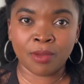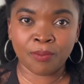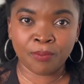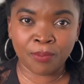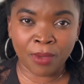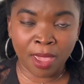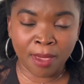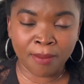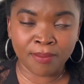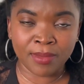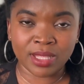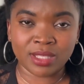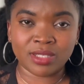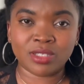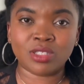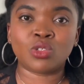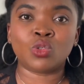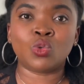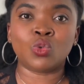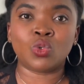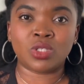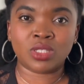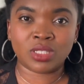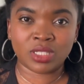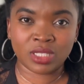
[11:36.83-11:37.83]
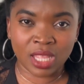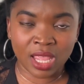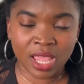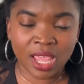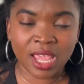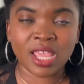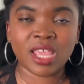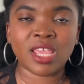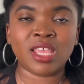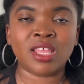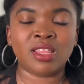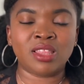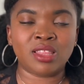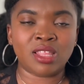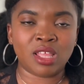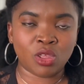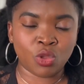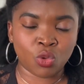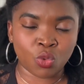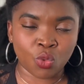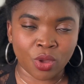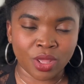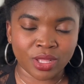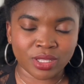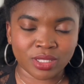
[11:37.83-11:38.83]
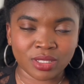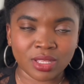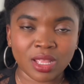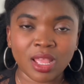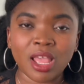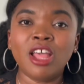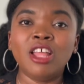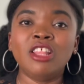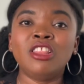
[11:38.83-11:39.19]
permit to stay in the US.